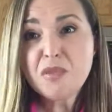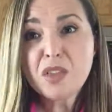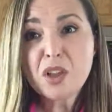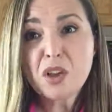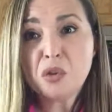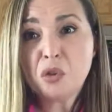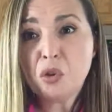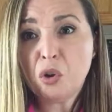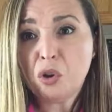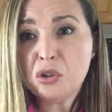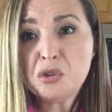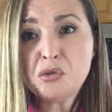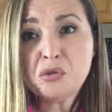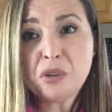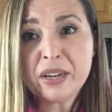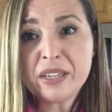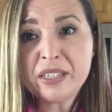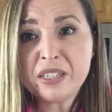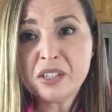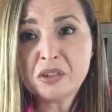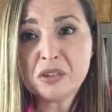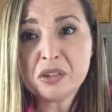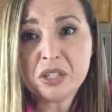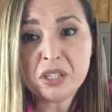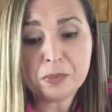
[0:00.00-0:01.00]
Those
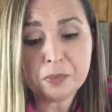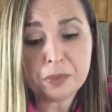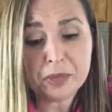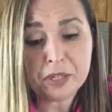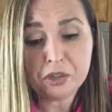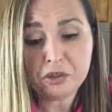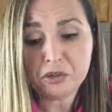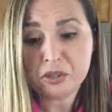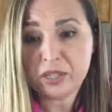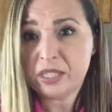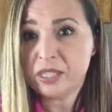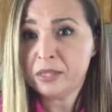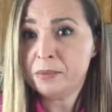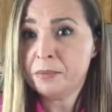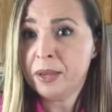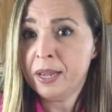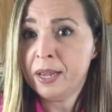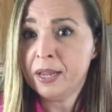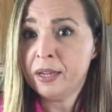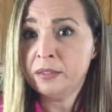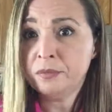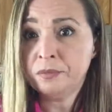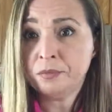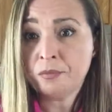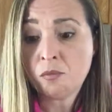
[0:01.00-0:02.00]
Rice Krispie treats,
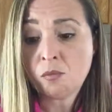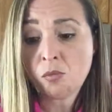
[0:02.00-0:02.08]
man.